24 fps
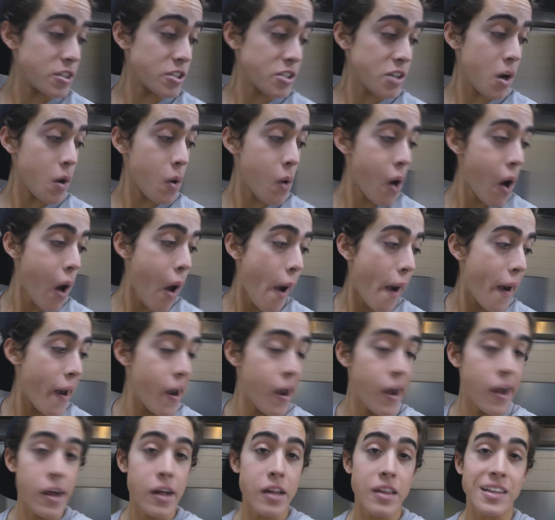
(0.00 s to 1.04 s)
So
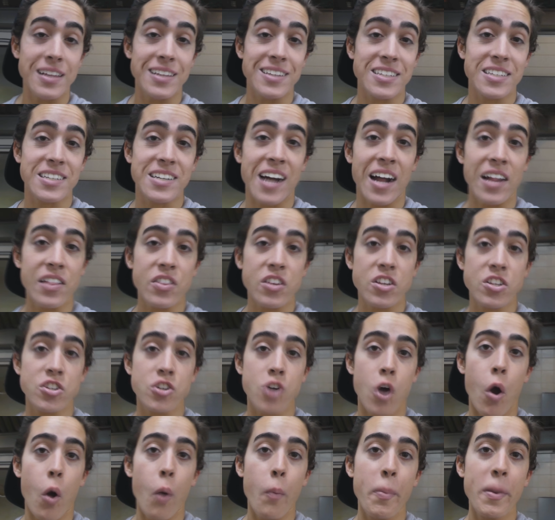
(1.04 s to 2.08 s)
let's cut this
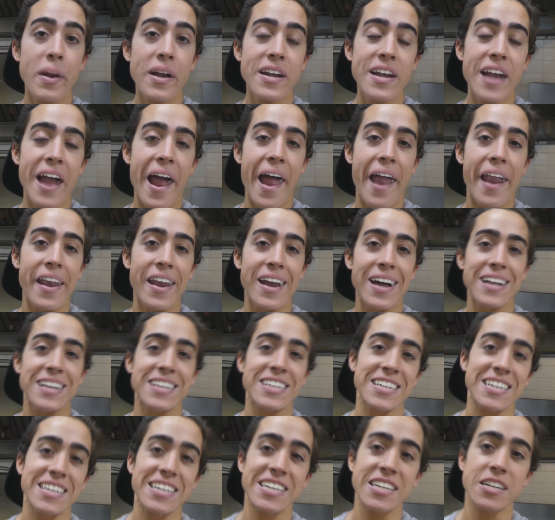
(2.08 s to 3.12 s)
open and
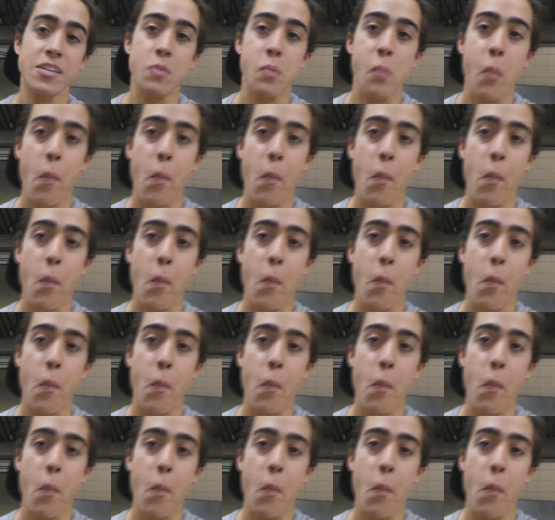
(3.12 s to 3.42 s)
check it out.